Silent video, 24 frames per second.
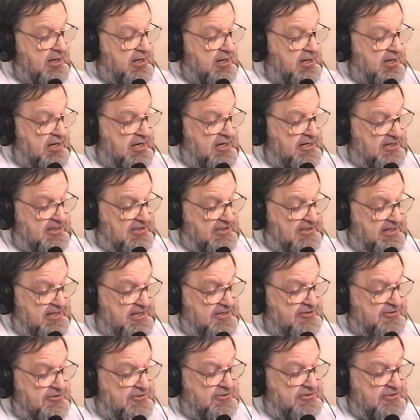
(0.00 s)
In a
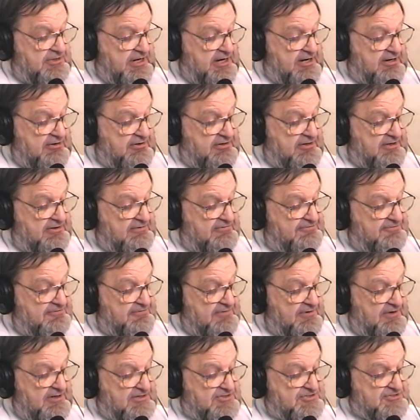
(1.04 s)
later narrative
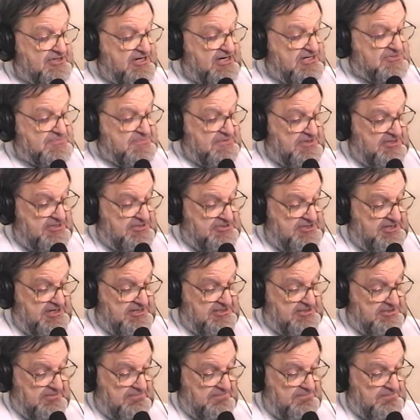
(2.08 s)
assessment
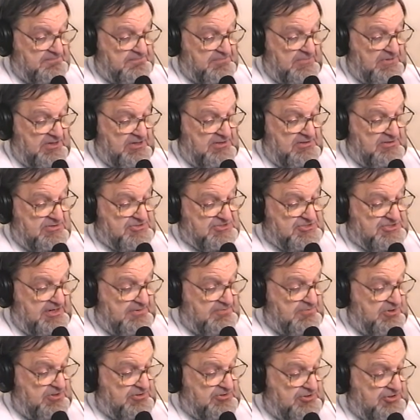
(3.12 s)
addendum,
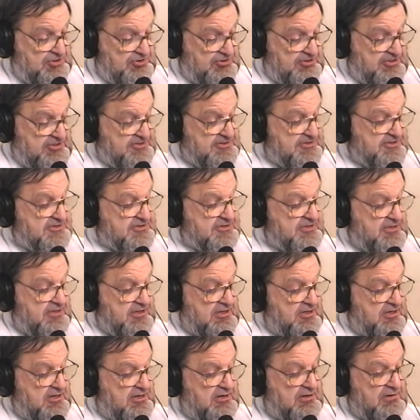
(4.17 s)
someone noted
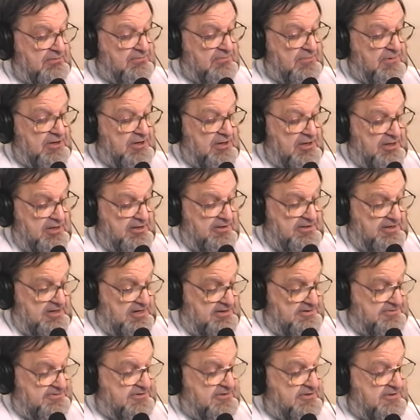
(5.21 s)

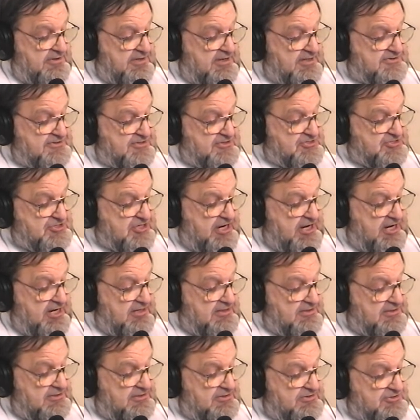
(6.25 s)
that the
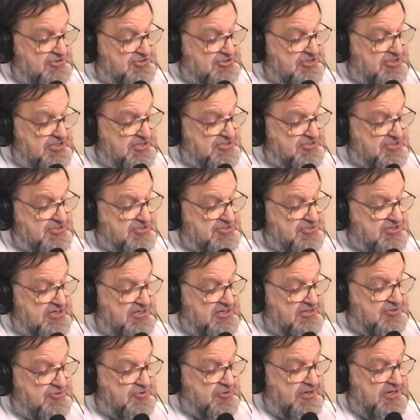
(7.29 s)
child, Jesus,
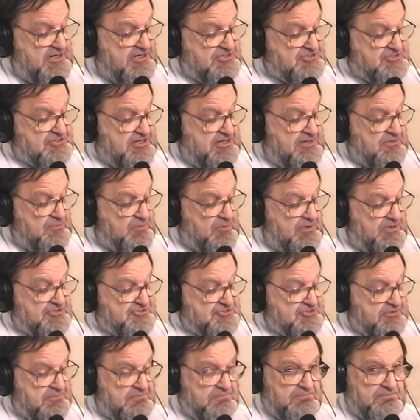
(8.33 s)
increased in
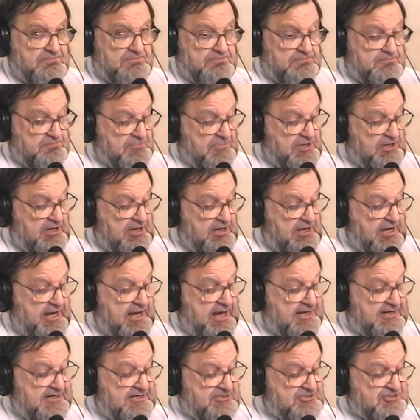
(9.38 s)
wisdom
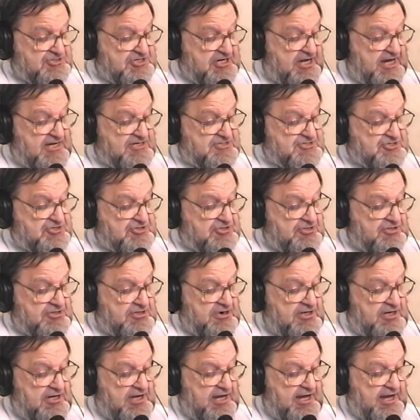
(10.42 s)
and in stature
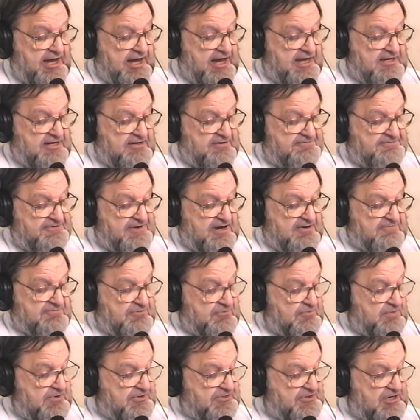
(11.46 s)
and in favor
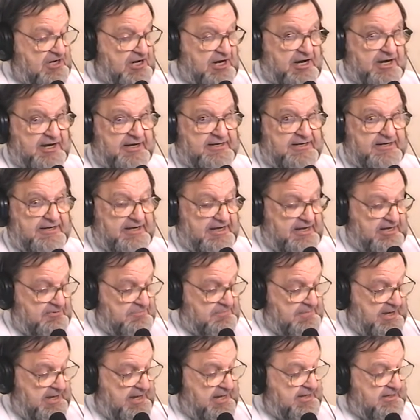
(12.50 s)
with God and
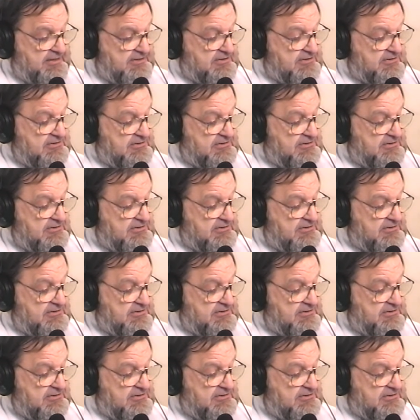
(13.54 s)
man.